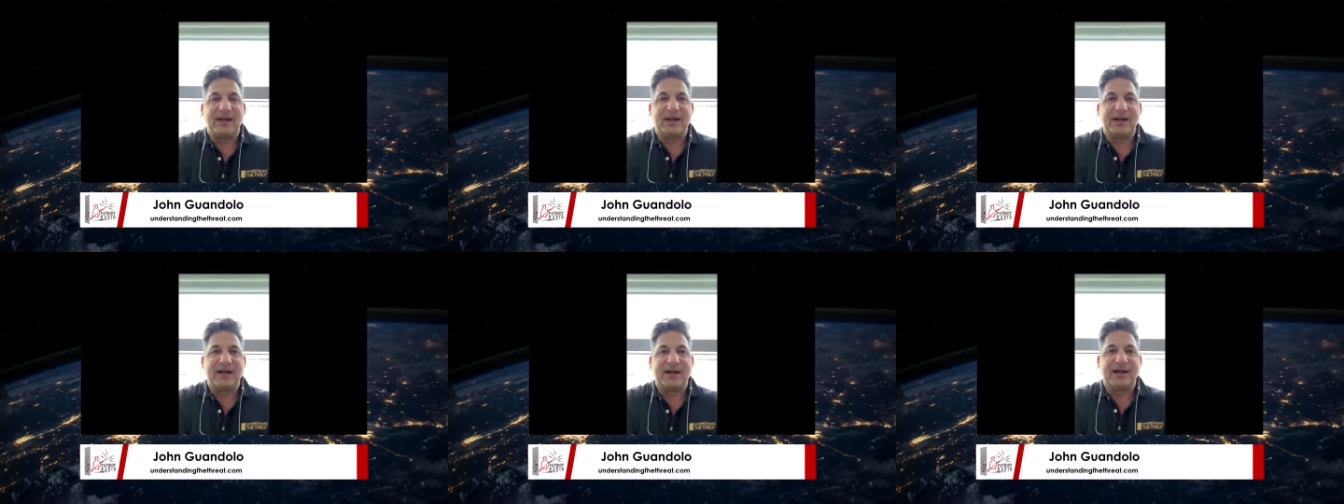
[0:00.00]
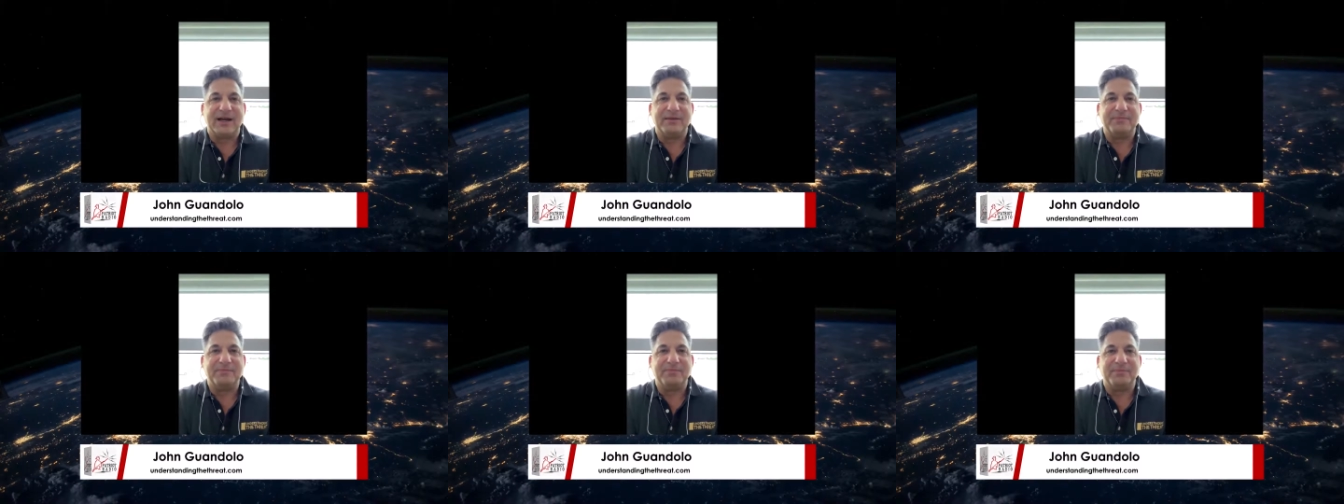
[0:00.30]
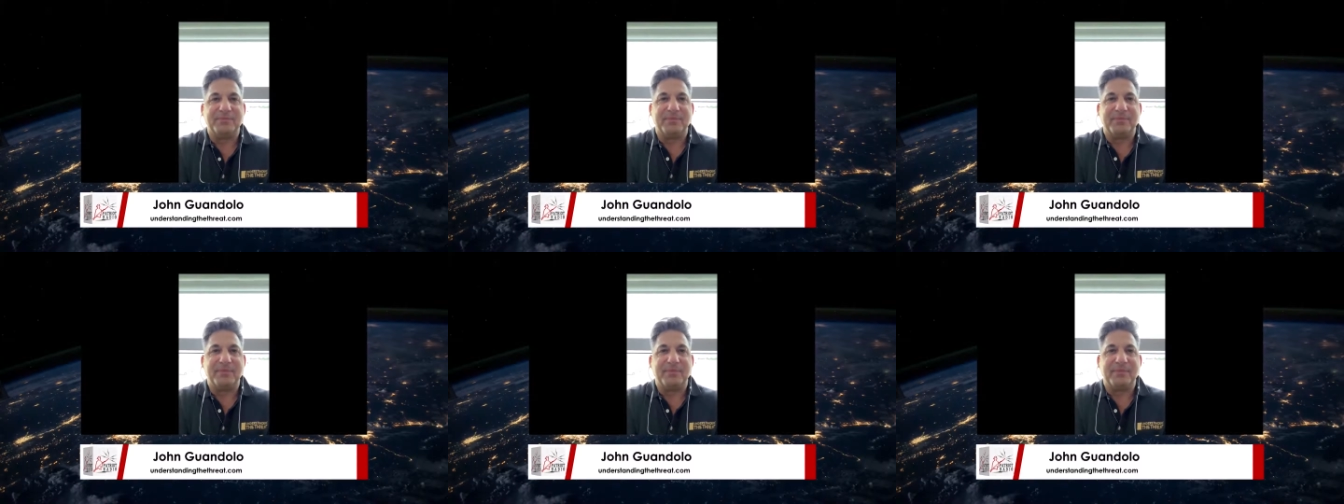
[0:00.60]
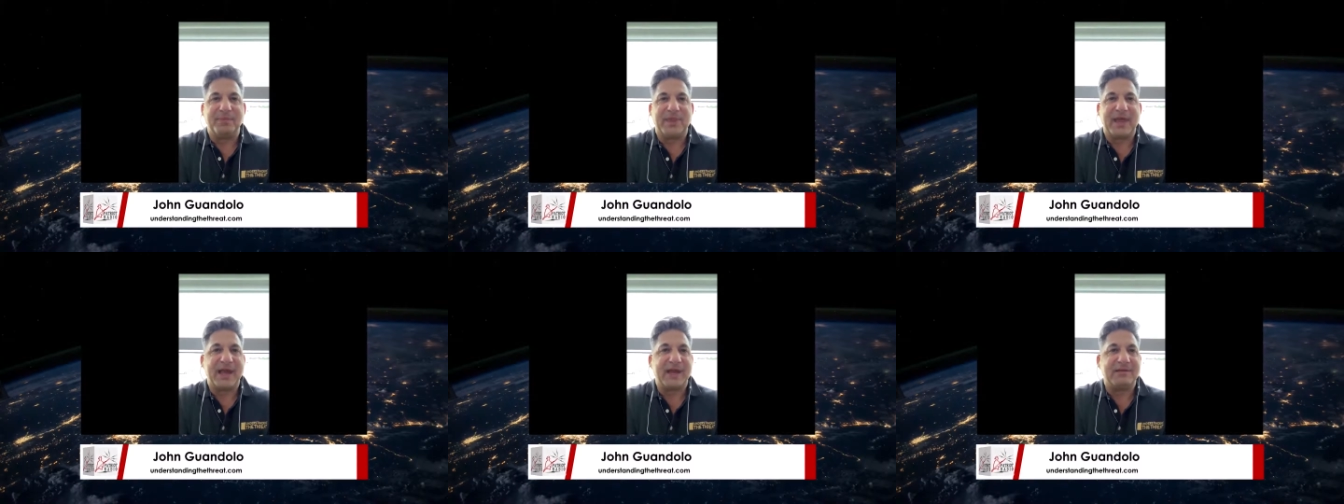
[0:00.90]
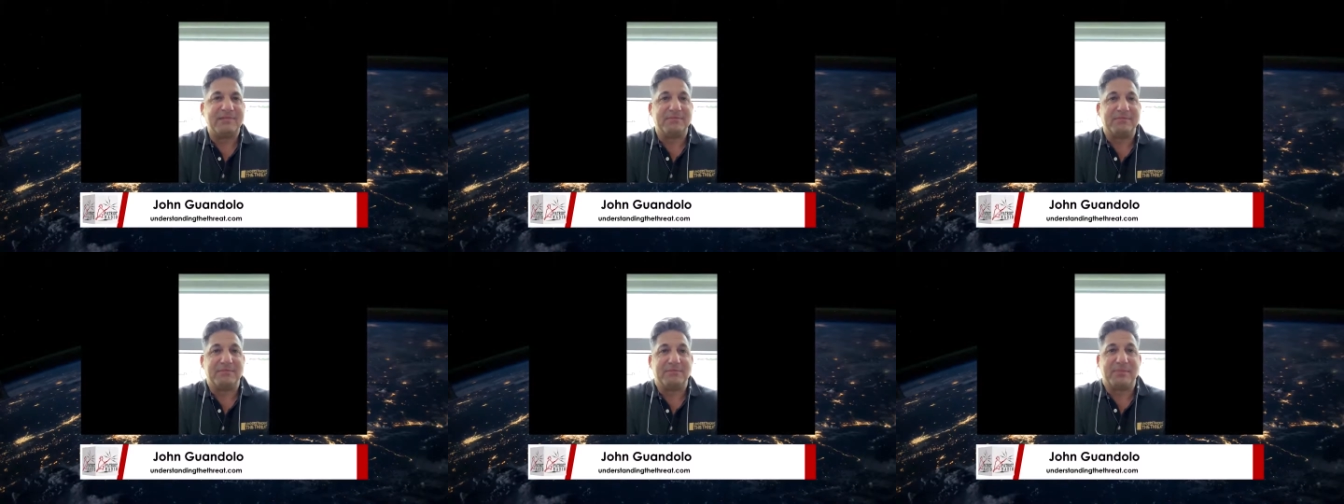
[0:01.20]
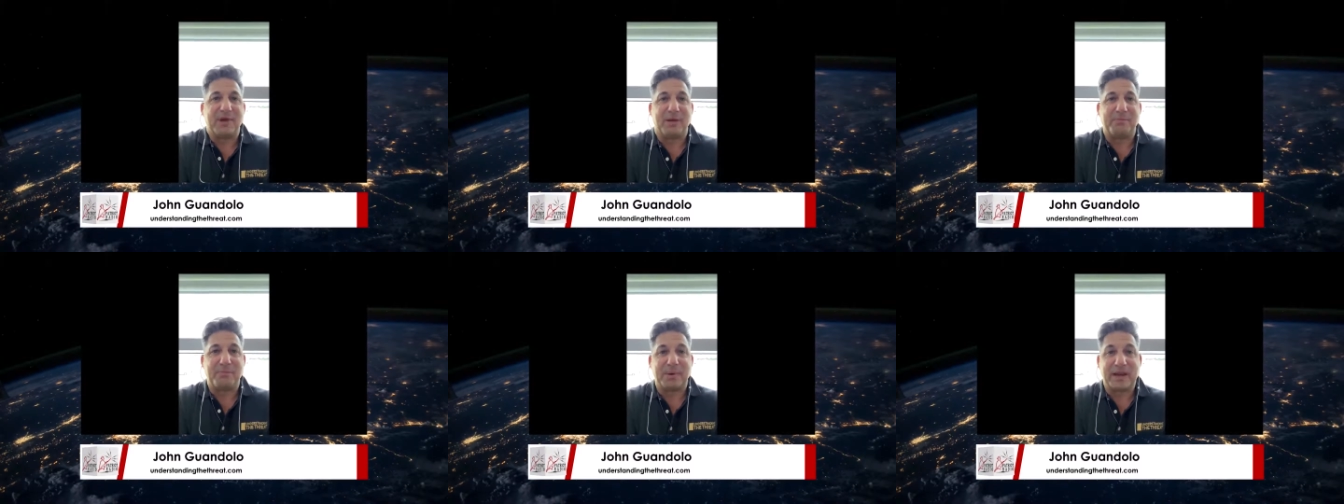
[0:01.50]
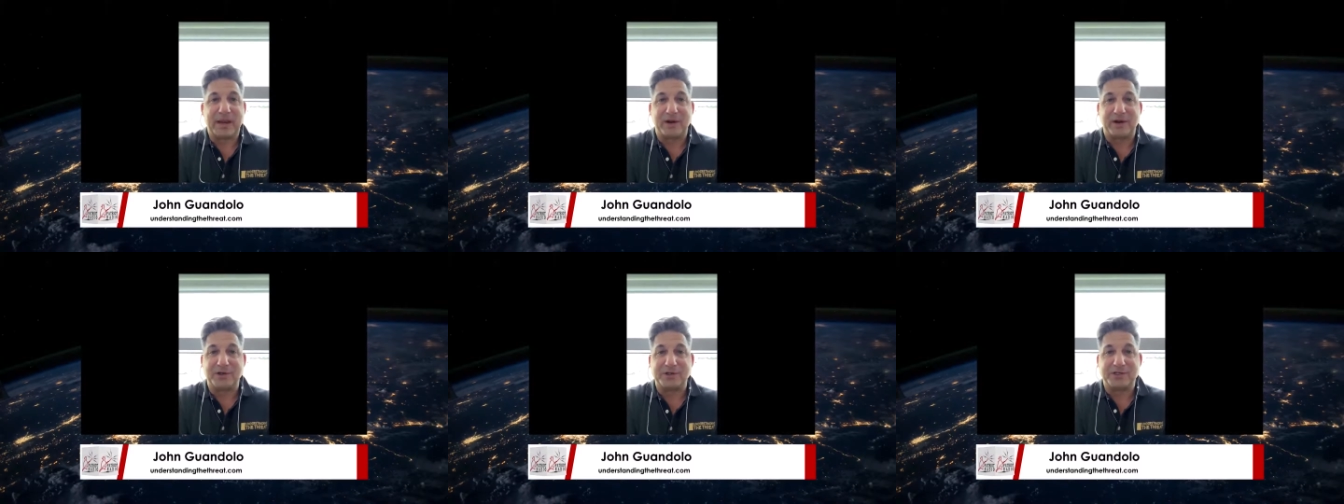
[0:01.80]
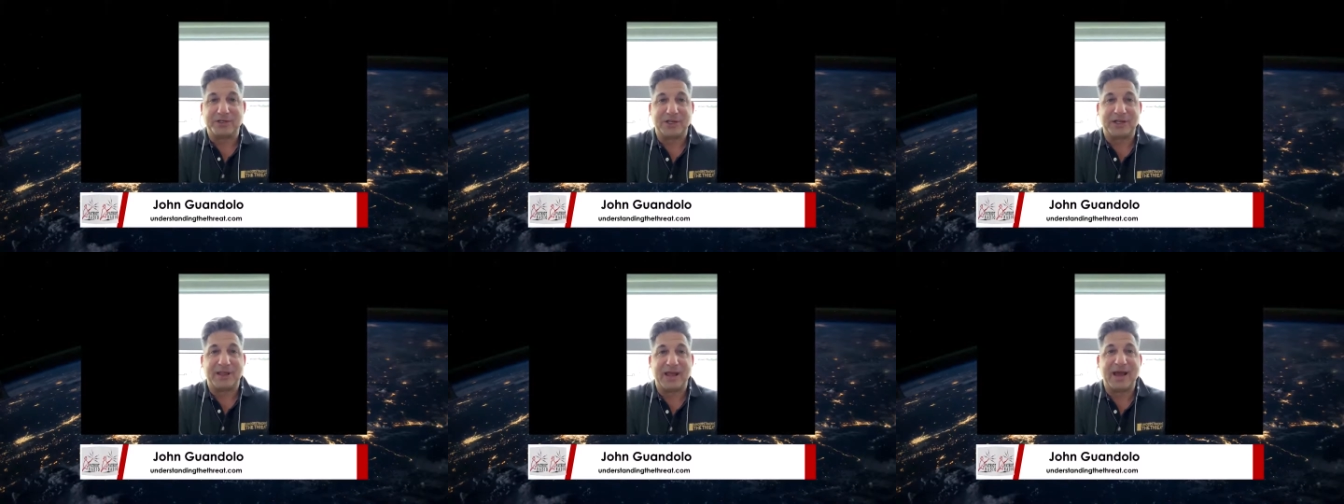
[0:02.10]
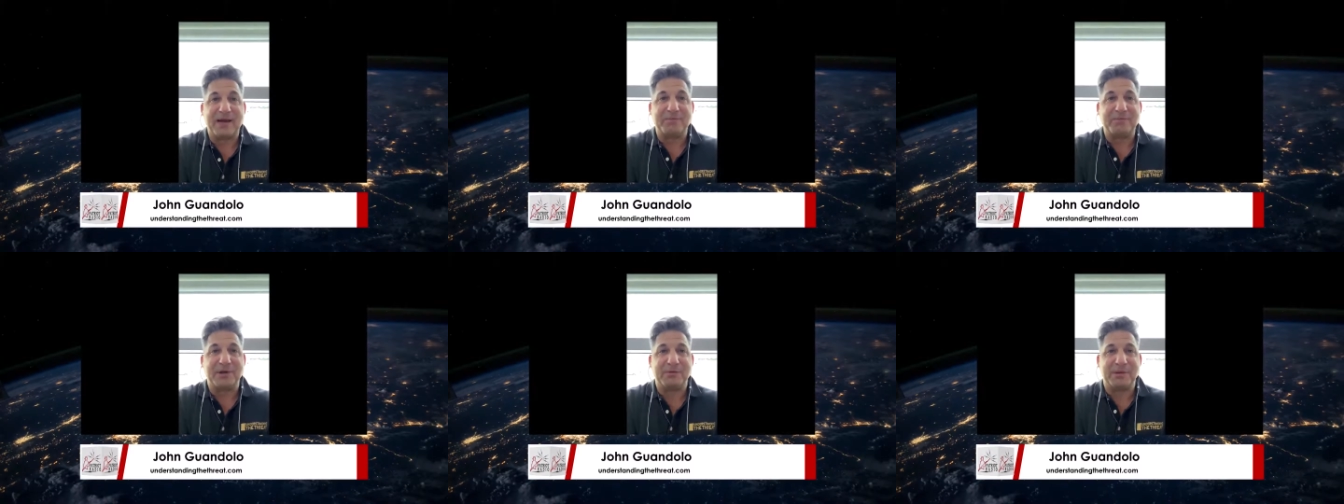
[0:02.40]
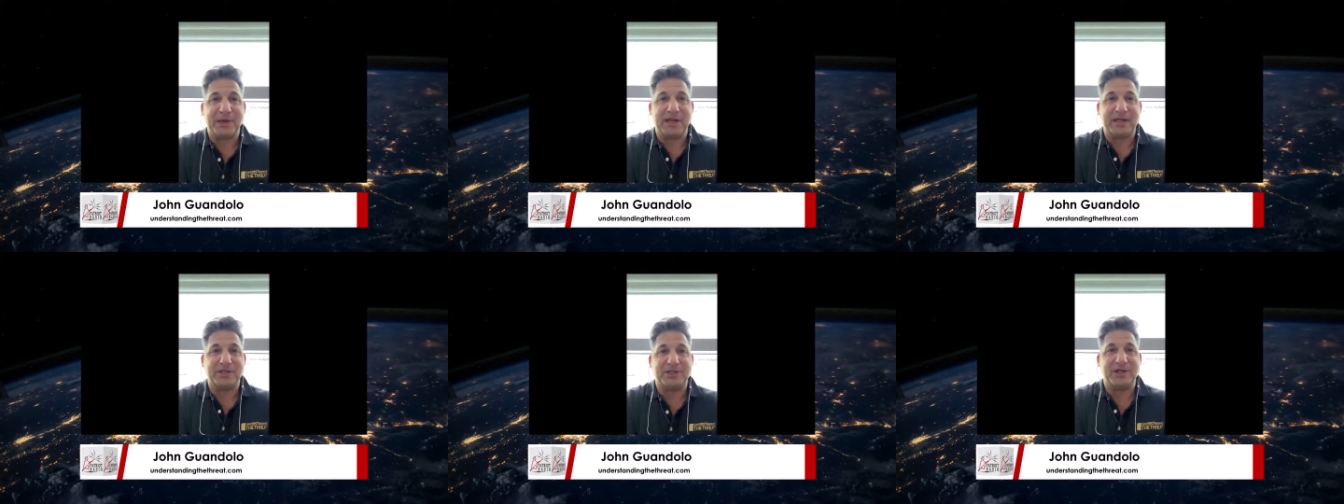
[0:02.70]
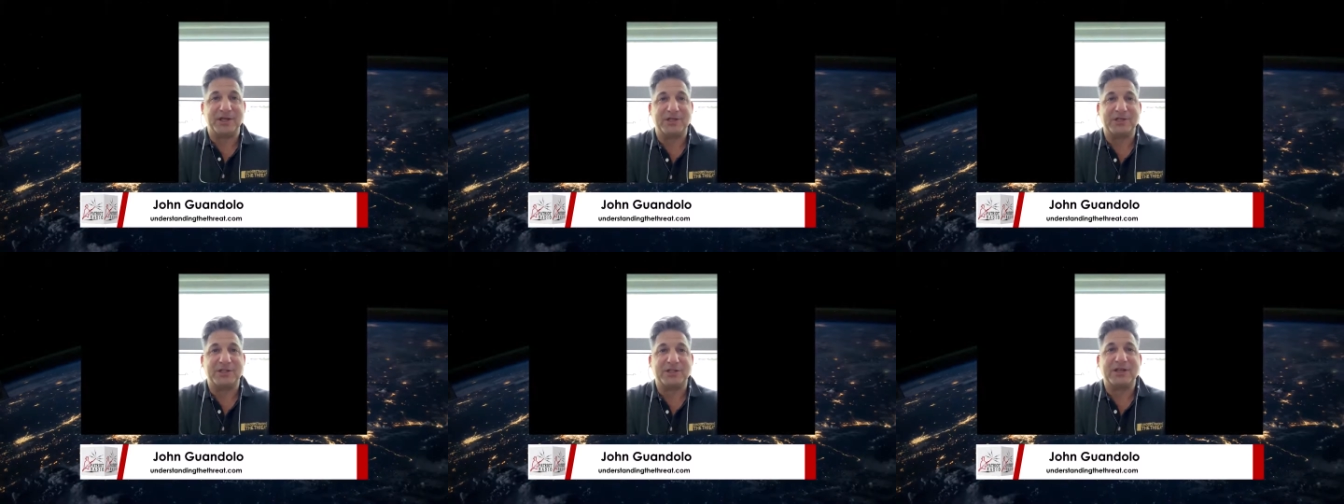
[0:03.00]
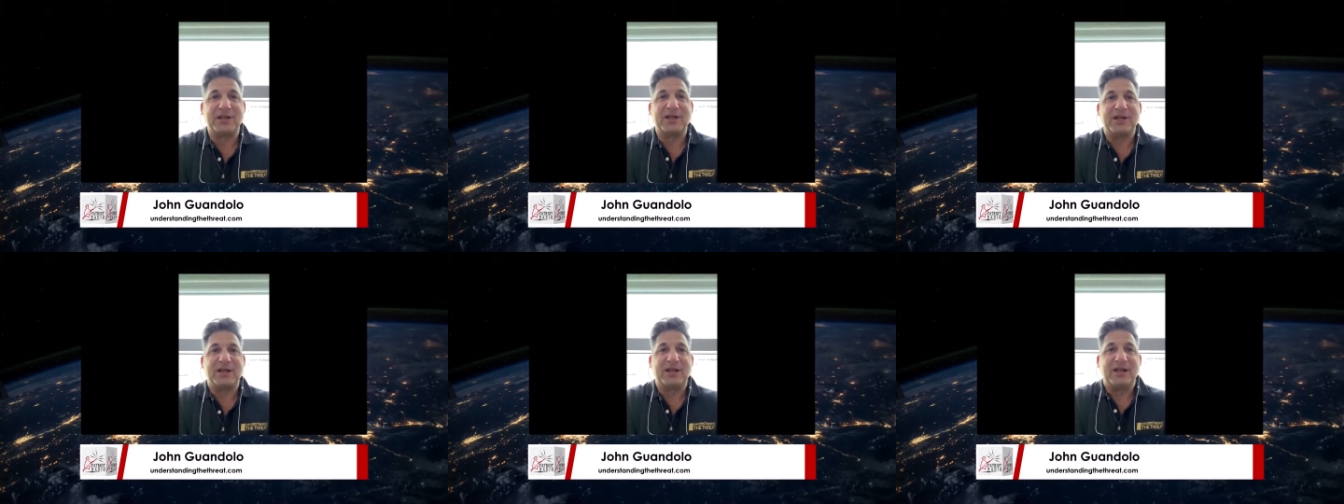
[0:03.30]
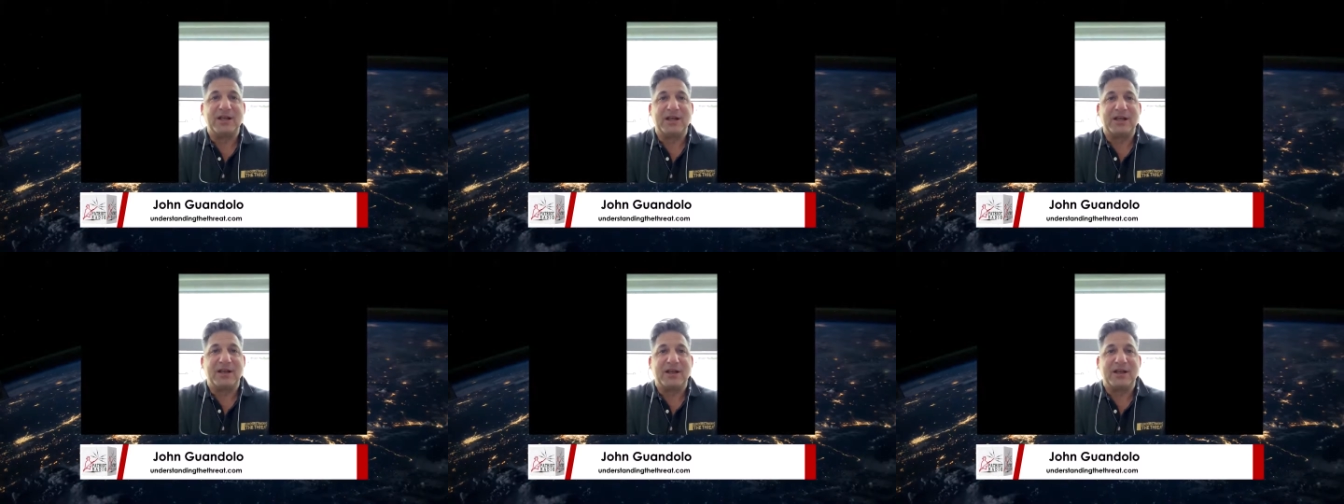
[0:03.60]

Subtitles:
that appears to them to be just